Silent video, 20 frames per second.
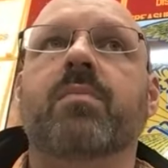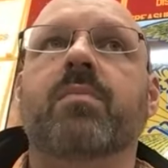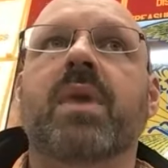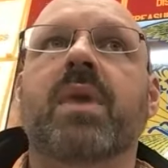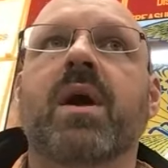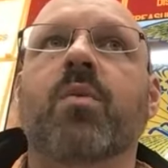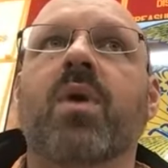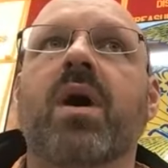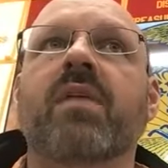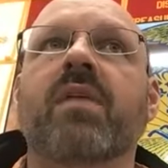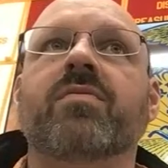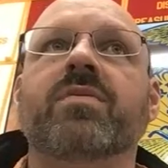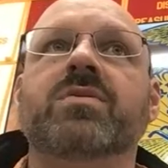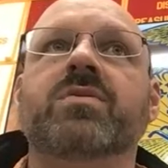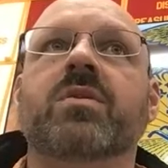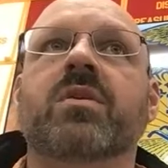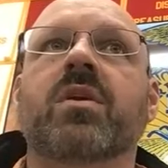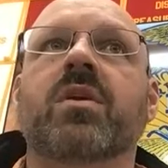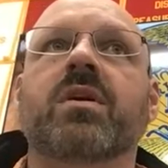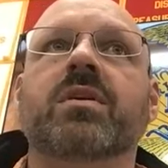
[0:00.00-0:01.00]
My wife was
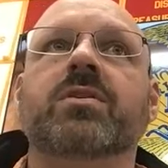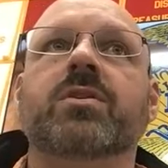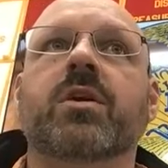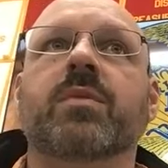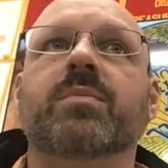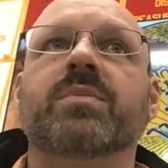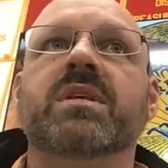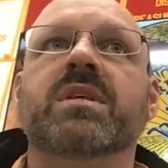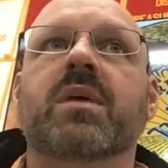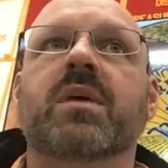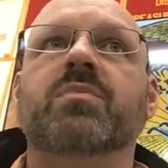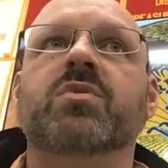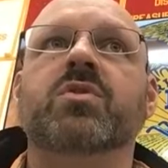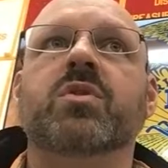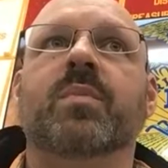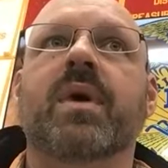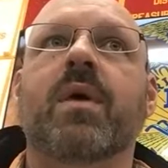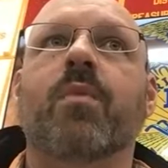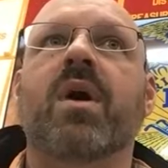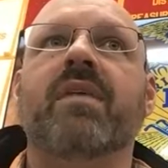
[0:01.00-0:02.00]
her long-term sub. So
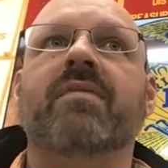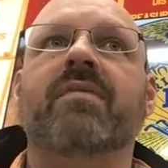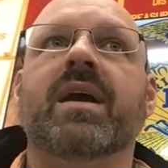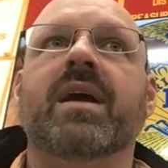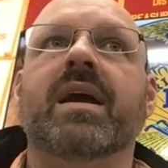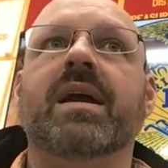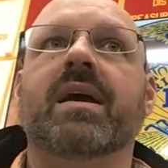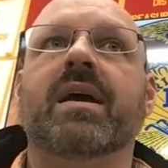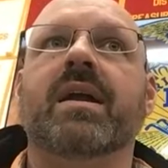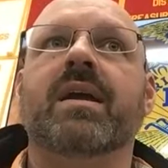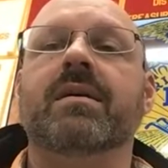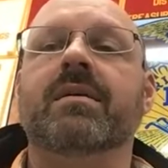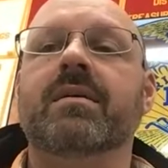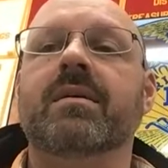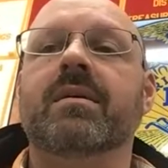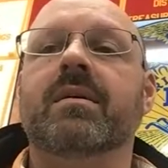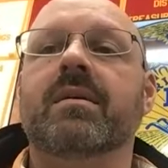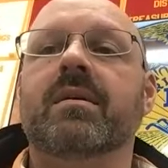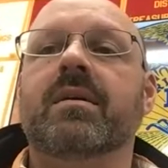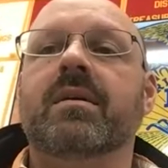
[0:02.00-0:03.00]
my wife and I kind
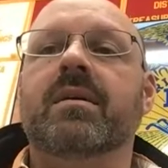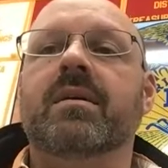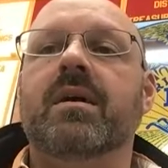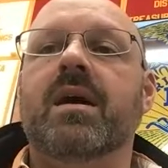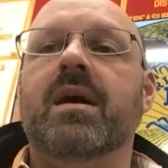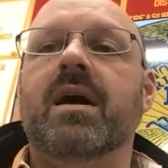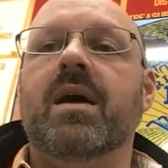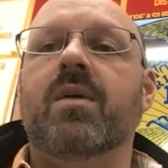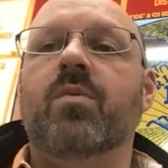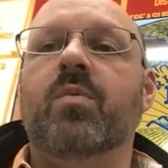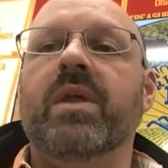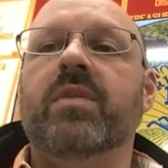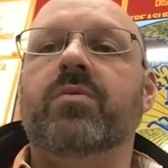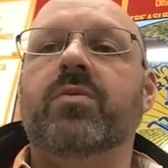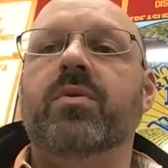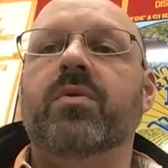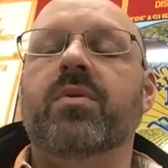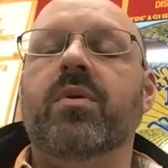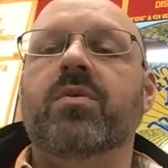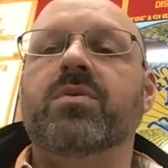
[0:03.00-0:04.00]
of went
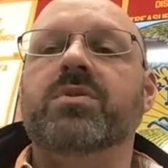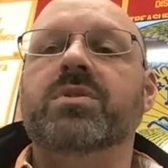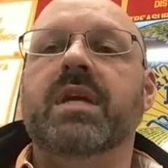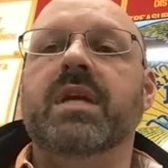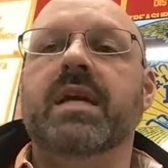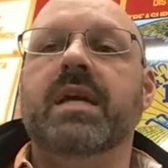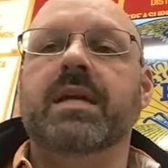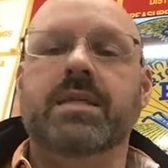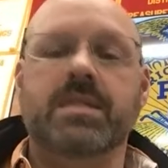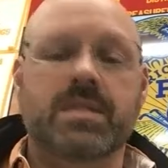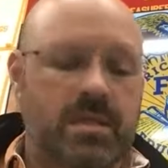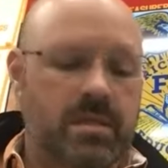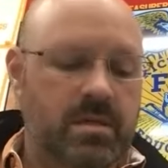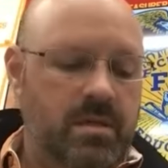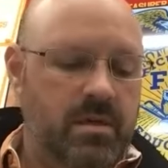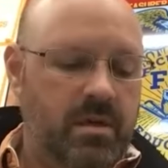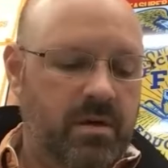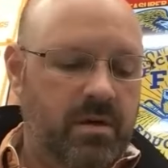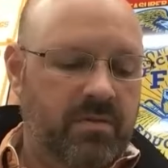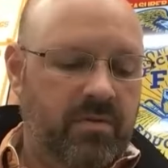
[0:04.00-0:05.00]
through those things
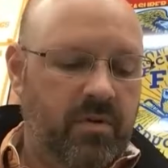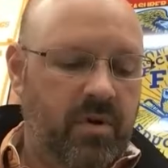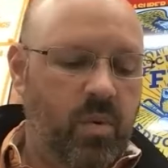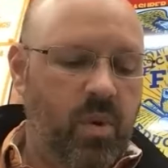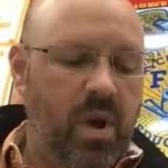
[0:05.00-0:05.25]
for a